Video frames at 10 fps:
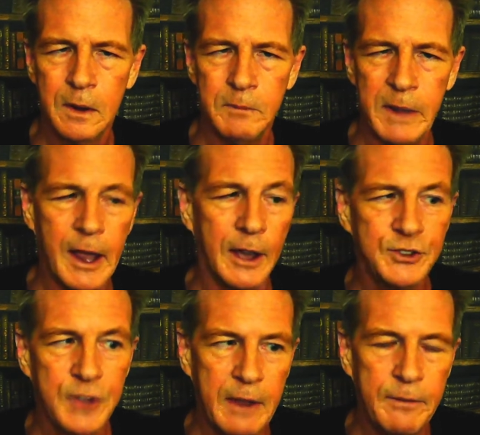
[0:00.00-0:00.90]
because
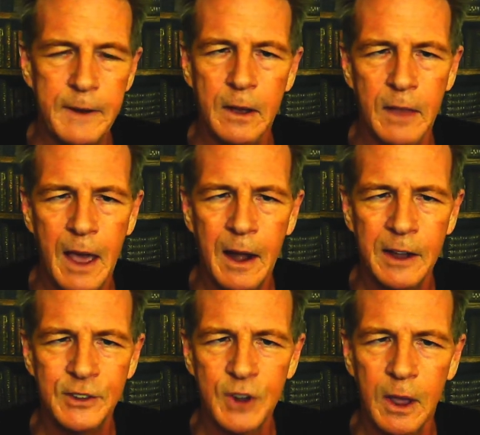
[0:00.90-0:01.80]
they feel that
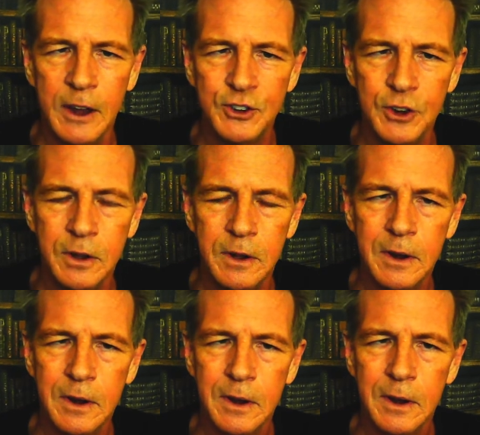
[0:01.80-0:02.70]
isolation.
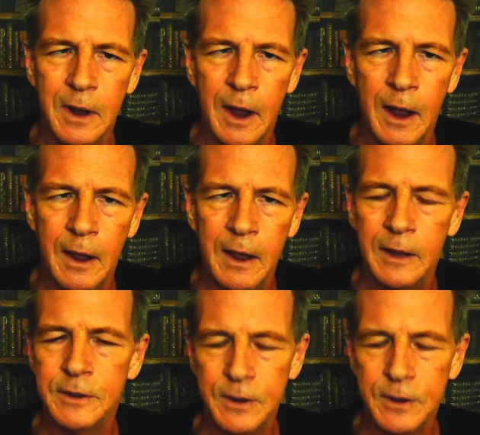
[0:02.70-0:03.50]
And